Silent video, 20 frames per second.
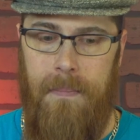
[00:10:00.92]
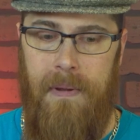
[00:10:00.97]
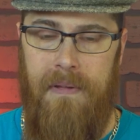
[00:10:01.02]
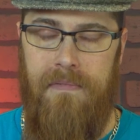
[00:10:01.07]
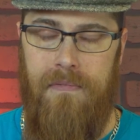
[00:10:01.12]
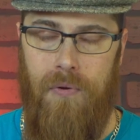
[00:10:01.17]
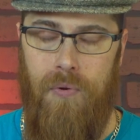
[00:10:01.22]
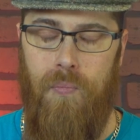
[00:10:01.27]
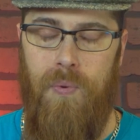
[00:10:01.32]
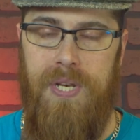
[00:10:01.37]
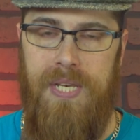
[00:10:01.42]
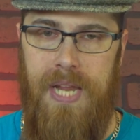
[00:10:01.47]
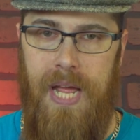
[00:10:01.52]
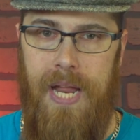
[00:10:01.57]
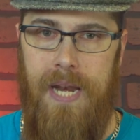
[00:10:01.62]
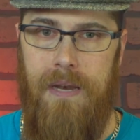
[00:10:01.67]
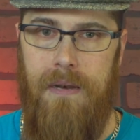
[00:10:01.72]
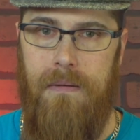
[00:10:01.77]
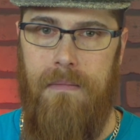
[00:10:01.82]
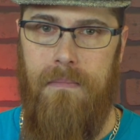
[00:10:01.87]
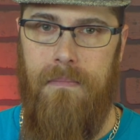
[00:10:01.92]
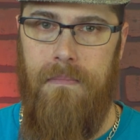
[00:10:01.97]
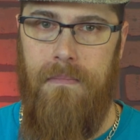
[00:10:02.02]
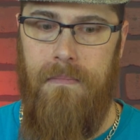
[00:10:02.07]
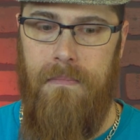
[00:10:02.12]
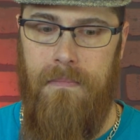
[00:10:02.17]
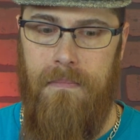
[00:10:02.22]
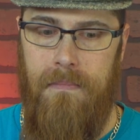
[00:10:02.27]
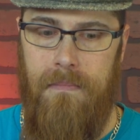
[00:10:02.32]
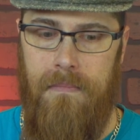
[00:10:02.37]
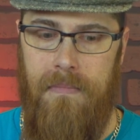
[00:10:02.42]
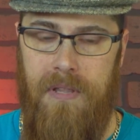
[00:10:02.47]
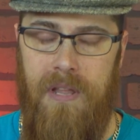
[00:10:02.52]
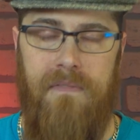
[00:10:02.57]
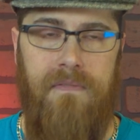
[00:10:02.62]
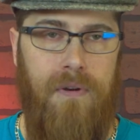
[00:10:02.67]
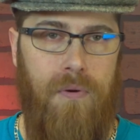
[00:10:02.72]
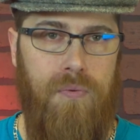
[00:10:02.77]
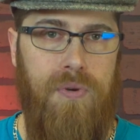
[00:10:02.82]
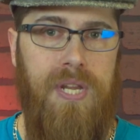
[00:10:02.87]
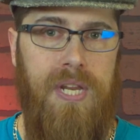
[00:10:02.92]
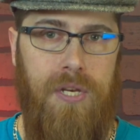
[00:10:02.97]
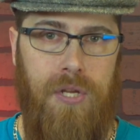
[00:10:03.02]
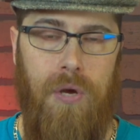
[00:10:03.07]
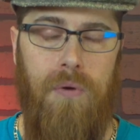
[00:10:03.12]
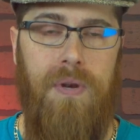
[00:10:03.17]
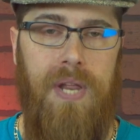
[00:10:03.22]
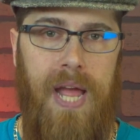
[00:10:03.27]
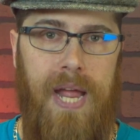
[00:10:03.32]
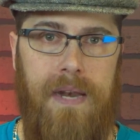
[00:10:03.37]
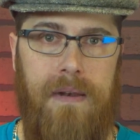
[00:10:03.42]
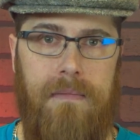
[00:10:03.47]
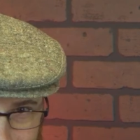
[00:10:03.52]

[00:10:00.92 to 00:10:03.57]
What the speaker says: my phone went dead. The phone did go dead.